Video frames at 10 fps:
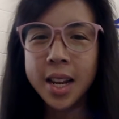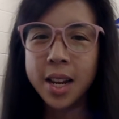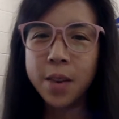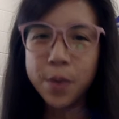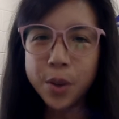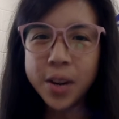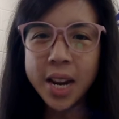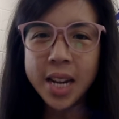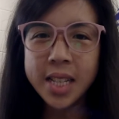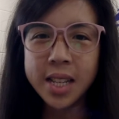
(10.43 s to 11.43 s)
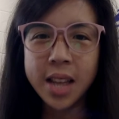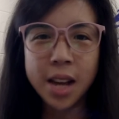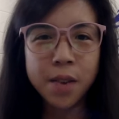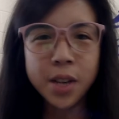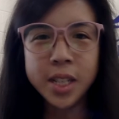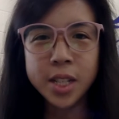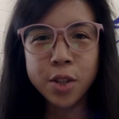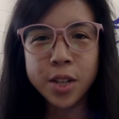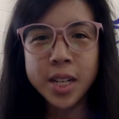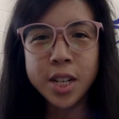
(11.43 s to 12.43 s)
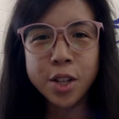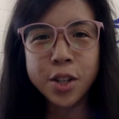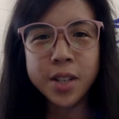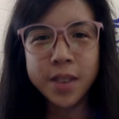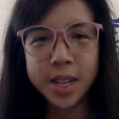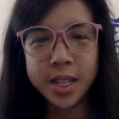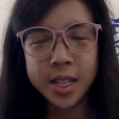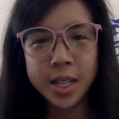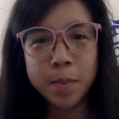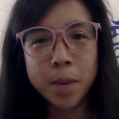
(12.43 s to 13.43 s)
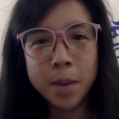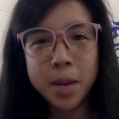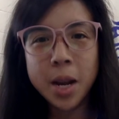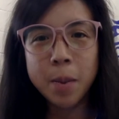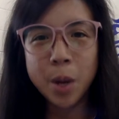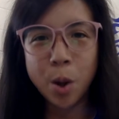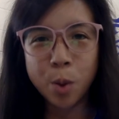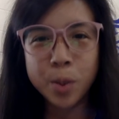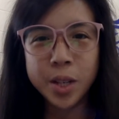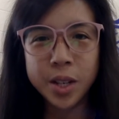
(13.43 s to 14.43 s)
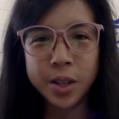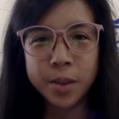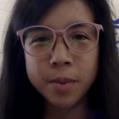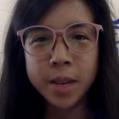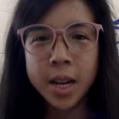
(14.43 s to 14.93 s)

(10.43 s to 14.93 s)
In a few days, a lot of our district issued devices may be coming home to you,